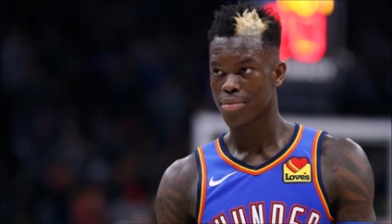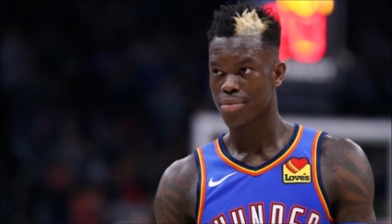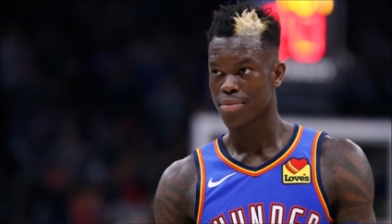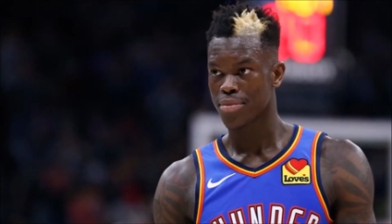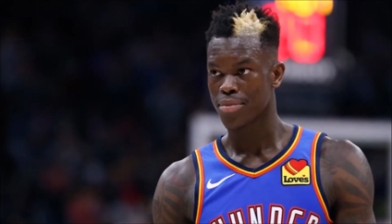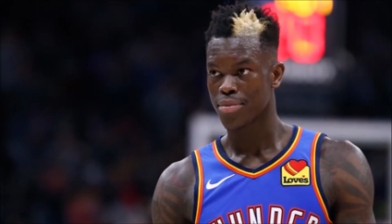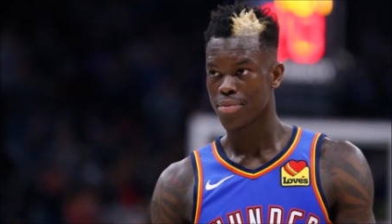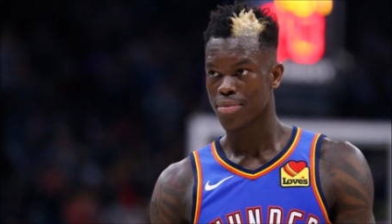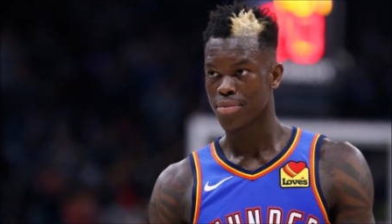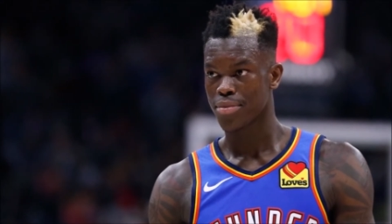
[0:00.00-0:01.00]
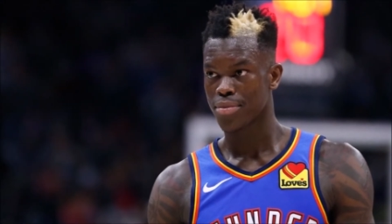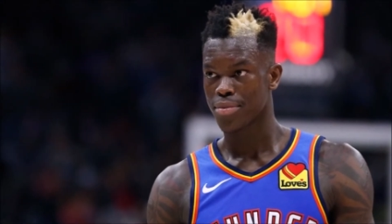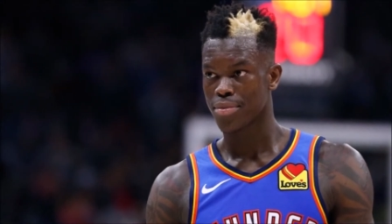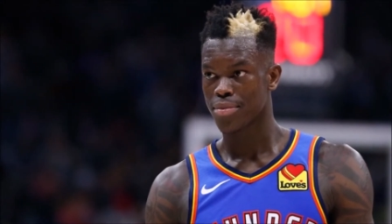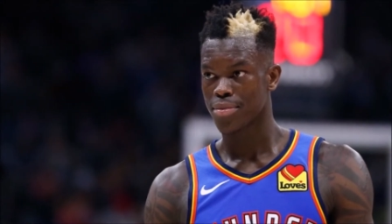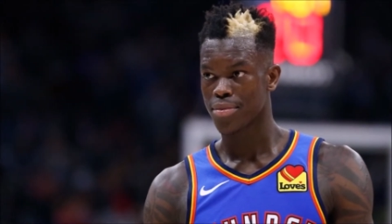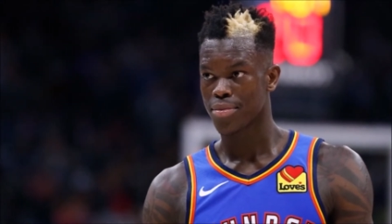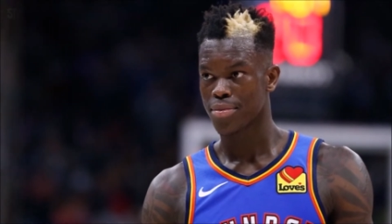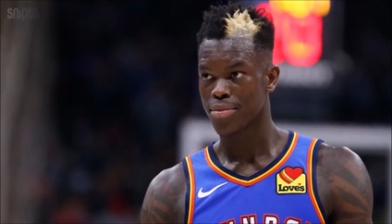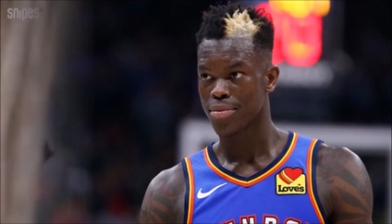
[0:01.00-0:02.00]
summer. The
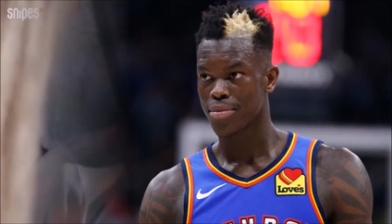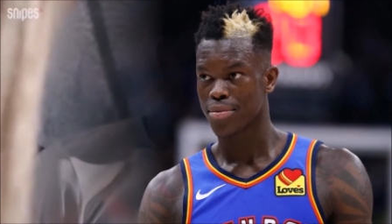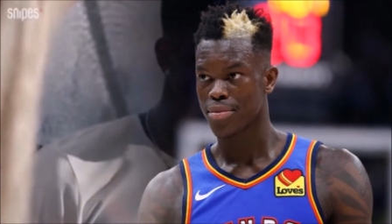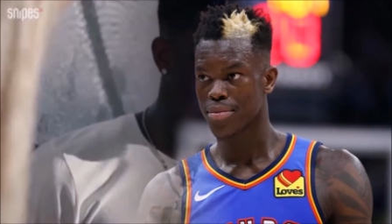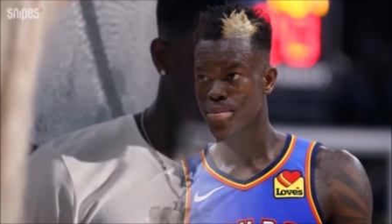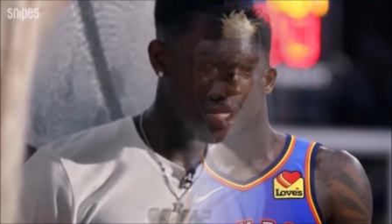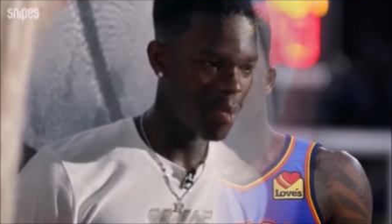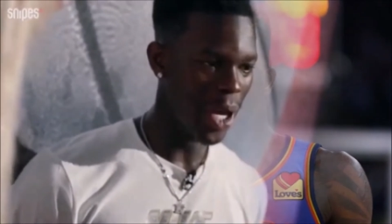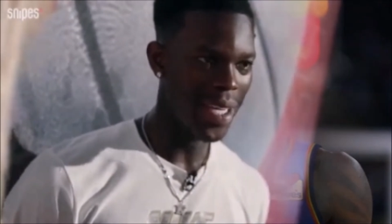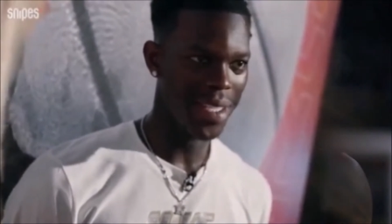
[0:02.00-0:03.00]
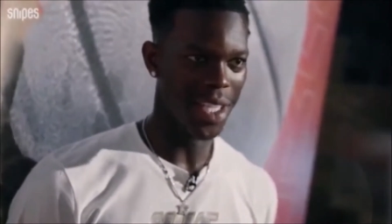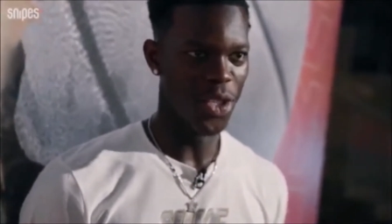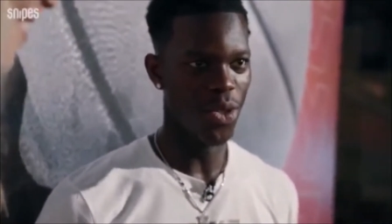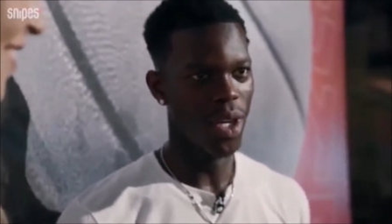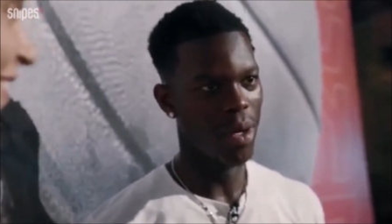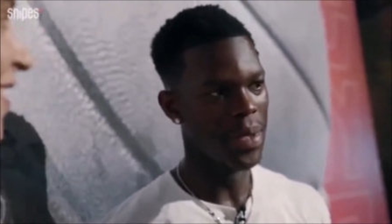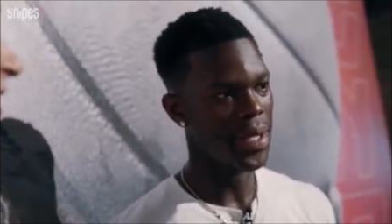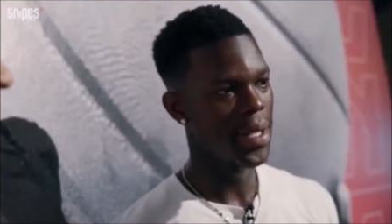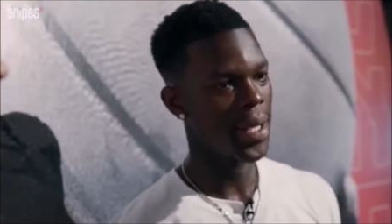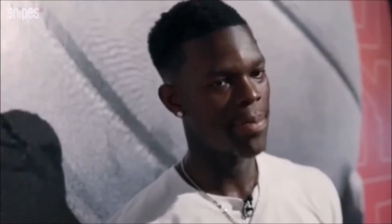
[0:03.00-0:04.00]
point guard appears to be looking for a greater
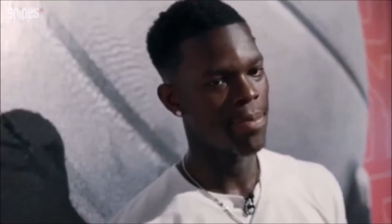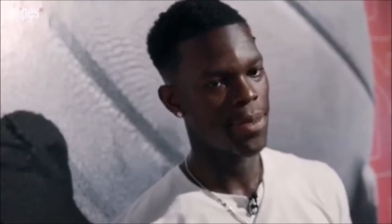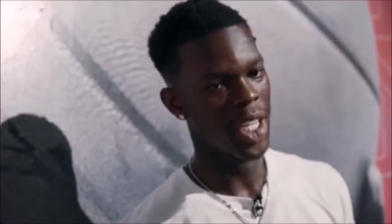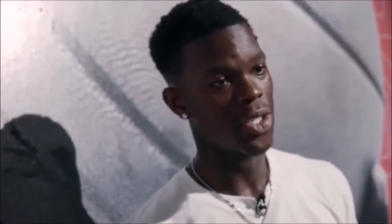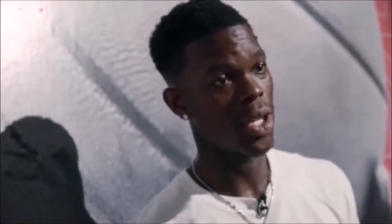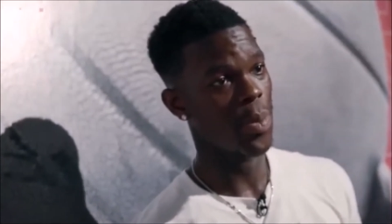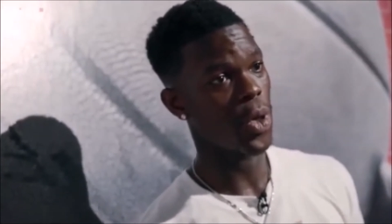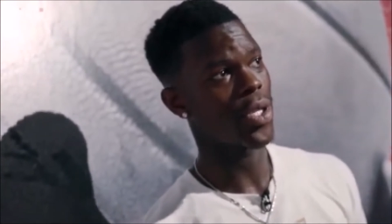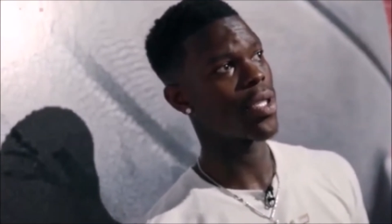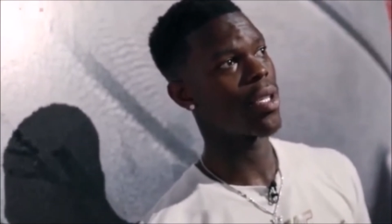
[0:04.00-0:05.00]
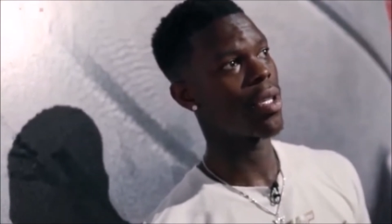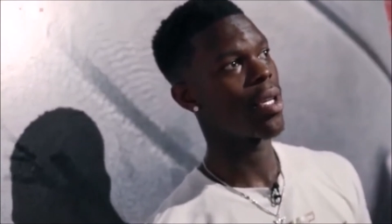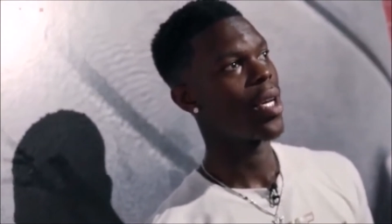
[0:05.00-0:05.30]
role and a bigger payday,